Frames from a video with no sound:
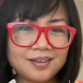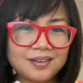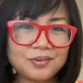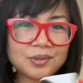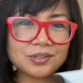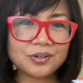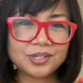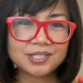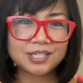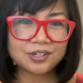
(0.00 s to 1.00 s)
you will
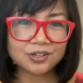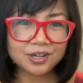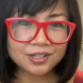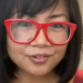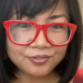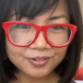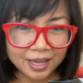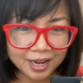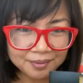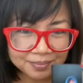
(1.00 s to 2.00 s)
notice here on the
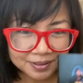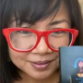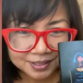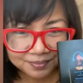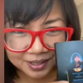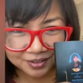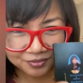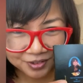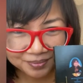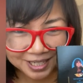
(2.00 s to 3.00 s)
flap some
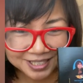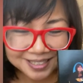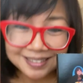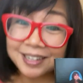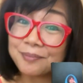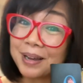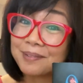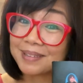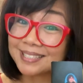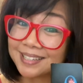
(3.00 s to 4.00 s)
information
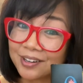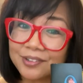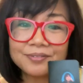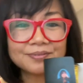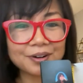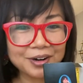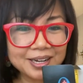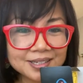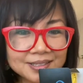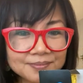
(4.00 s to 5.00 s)
about myself, the
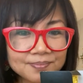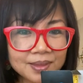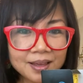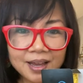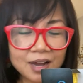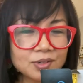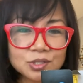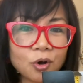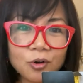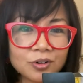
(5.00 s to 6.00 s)
artist. I
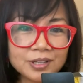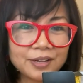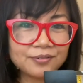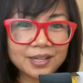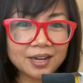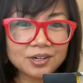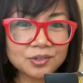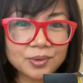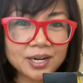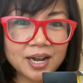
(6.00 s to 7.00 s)
was totally
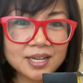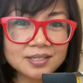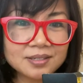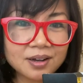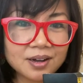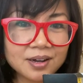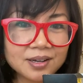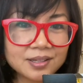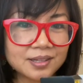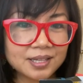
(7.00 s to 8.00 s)
flattered when I
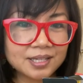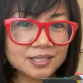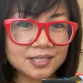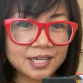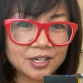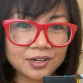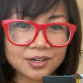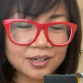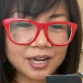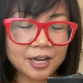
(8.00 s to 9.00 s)
saw this
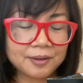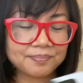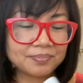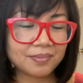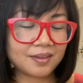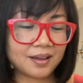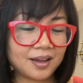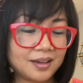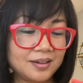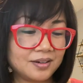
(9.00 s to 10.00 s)
here. Um,
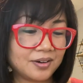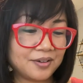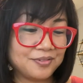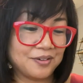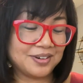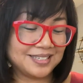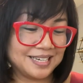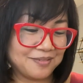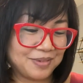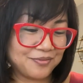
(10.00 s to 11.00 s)
I, you know, I've never
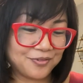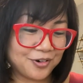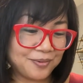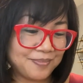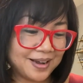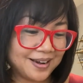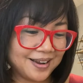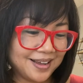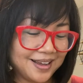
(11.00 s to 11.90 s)
seen it before, but,